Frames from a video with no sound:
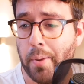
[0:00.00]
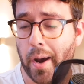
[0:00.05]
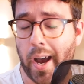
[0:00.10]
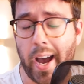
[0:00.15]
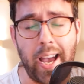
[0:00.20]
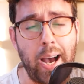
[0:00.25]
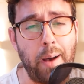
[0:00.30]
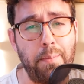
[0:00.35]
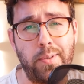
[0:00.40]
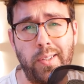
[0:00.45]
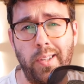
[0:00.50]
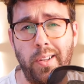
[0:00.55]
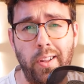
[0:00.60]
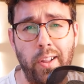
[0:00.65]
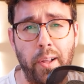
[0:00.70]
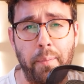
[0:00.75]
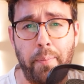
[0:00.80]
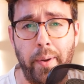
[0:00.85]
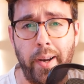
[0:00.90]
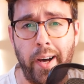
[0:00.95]
But I absolutely
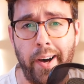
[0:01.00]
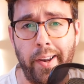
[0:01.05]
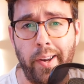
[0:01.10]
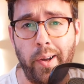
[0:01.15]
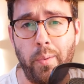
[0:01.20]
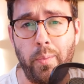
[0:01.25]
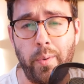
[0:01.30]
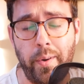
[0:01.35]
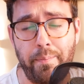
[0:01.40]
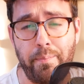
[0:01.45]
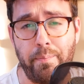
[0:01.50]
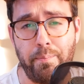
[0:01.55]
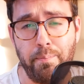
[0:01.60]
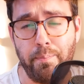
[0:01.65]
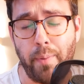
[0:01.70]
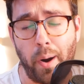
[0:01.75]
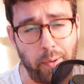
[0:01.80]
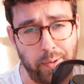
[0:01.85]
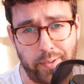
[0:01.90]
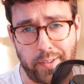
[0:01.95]
love Bernardo with
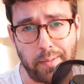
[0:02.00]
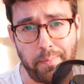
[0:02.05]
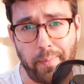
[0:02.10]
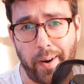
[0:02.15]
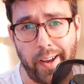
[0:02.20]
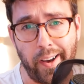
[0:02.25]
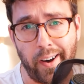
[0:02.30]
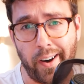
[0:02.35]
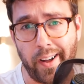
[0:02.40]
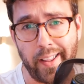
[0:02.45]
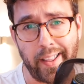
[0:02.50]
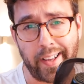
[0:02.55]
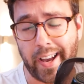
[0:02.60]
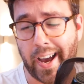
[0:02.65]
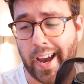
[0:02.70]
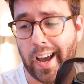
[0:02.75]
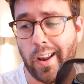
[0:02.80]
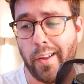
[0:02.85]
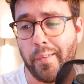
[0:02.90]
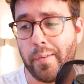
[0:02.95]
most of my heart. The
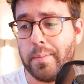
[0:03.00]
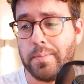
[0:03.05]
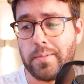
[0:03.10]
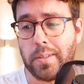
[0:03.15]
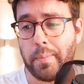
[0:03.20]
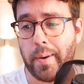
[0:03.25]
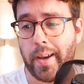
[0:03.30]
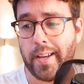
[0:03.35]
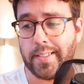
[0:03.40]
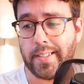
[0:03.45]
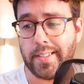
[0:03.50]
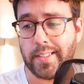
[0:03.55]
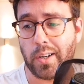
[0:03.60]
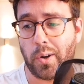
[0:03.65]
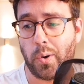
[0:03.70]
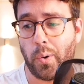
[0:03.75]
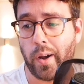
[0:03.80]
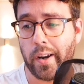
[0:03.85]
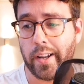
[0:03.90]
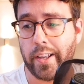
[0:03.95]
guy, I love him to bits. He's a
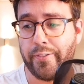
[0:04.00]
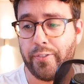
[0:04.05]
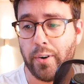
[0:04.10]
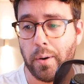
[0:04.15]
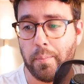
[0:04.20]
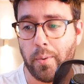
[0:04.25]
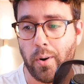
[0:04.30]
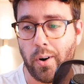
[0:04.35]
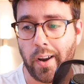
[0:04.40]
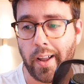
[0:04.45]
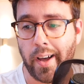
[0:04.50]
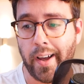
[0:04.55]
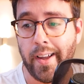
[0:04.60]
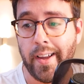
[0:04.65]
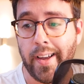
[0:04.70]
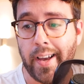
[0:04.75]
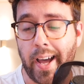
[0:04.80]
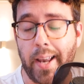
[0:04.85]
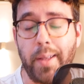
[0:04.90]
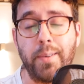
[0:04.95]
quality footballer,
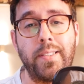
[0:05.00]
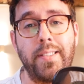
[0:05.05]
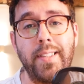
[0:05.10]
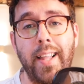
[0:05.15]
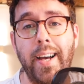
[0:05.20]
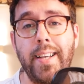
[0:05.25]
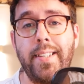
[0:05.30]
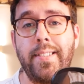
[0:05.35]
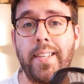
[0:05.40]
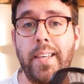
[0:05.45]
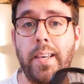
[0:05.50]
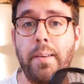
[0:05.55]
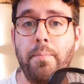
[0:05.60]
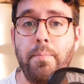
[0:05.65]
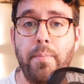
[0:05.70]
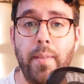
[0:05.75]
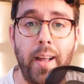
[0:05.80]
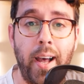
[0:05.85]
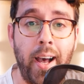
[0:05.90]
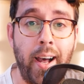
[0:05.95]
and he was nice
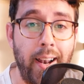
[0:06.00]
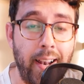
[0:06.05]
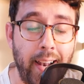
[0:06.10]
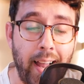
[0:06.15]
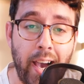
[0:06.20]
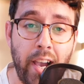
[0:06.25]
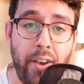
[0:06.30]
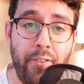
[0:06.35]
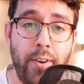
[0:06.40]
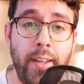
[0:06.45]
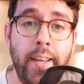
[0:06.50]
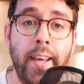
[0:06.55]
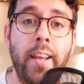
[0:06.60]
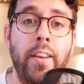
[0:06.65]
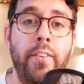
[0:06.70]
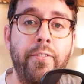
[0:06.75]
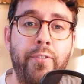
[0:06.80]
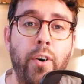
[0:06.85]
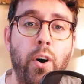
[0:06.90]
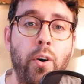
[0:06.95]
seeing uh, lively
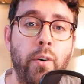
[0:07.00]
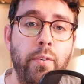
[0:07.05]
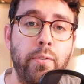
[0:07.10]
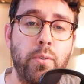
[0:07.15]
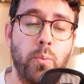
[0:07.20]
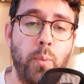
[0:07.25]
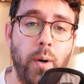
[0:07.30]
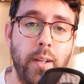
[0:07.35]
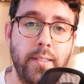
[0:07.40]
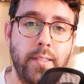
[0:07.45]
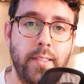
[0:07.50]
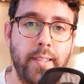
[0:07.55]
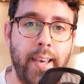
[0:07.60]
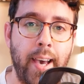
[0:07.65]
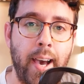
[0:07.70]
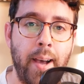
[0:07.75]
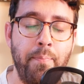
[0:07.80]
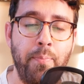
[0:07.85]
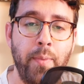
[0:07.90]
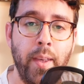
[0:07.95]
and involved once
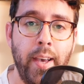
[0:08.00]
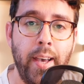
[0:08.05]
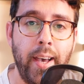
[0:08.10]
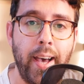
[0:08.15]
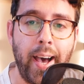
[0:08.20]
again.